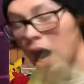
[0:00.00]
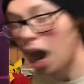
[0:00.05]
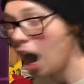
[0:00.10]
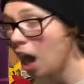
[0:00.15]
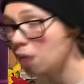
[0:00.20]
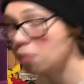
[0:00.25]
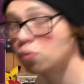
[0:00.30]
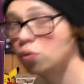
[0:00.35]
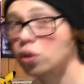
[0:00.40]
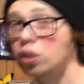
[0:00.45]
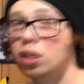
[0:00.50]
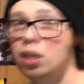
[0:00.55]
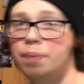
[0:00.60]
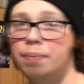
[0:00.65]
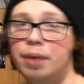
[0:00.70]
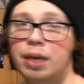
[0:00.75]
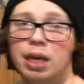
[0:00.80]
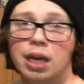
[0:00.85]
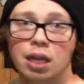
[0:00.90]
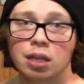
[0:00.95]
I'm really
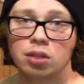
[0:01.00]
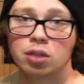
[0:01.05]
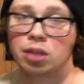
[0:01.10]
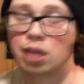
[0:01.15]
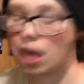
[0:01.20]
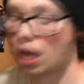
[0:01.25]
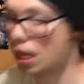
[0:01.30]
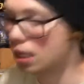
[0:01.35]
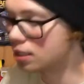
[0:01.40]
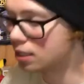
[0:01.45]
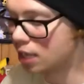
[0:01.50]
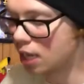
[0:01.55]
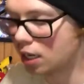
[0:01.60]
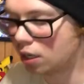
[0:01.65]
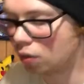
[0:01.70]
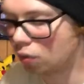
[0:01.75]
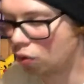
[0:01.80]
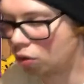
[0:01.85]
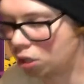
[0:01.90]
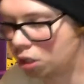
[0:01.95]
big into that. It's kind
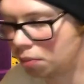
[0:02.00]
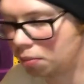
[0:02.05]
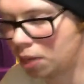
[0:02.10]
of one of